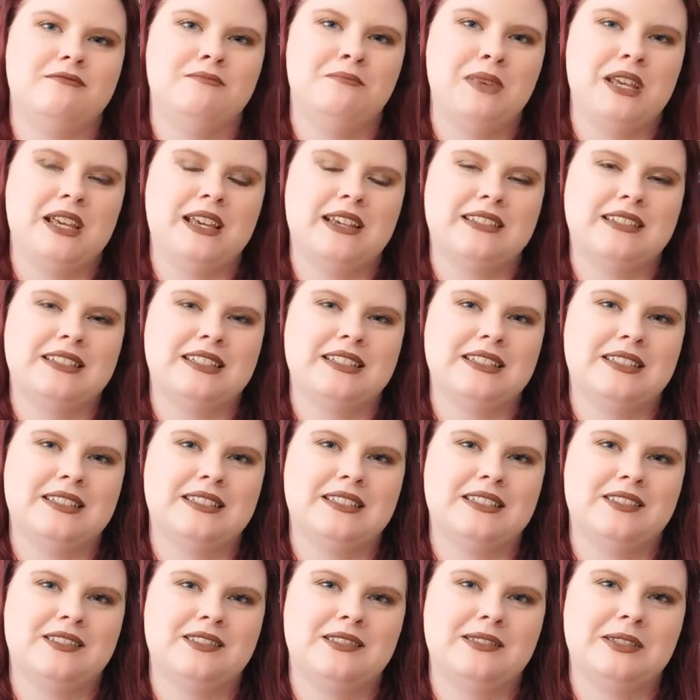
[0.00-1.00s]
because
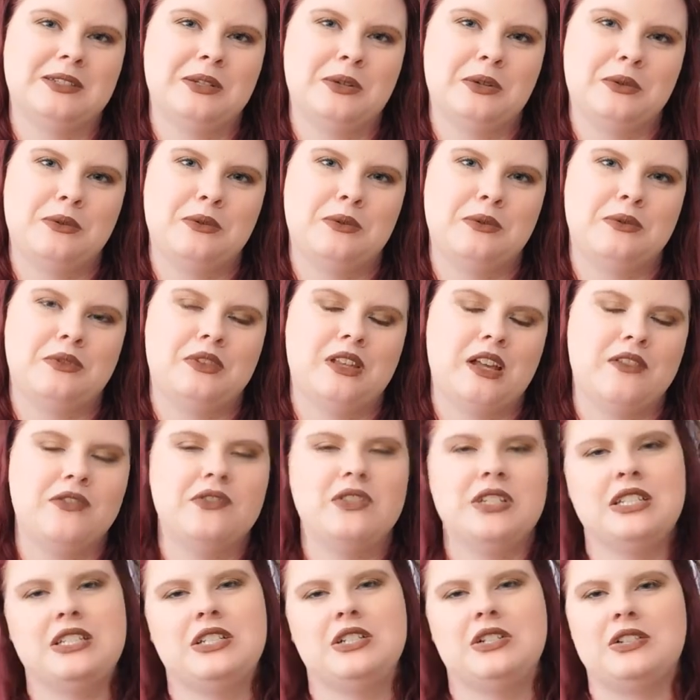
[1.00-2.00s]
it's so
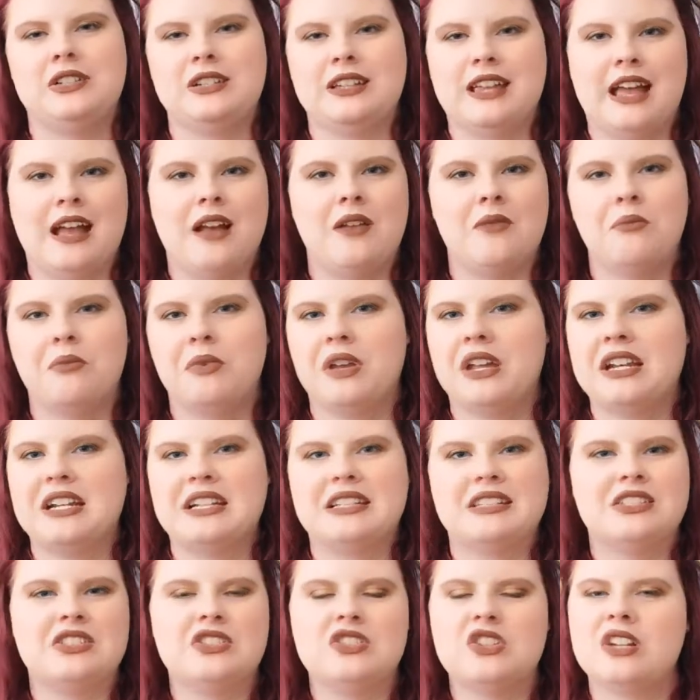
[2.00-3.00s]
lovely to look at, but
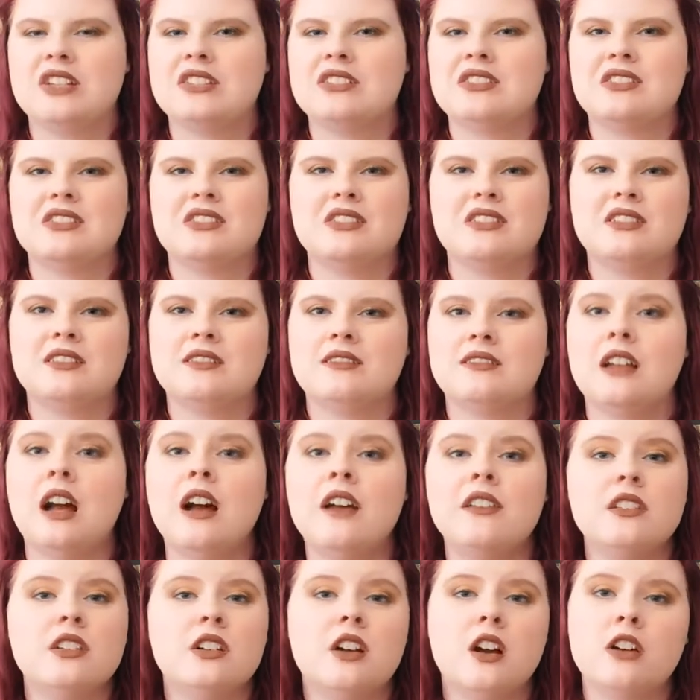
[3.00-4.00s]
it's just
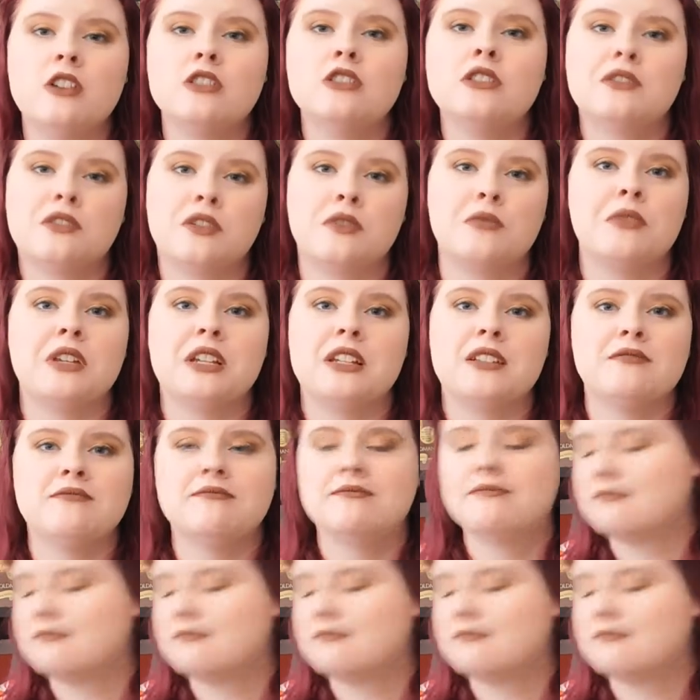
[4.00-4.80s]
not in the cards for me.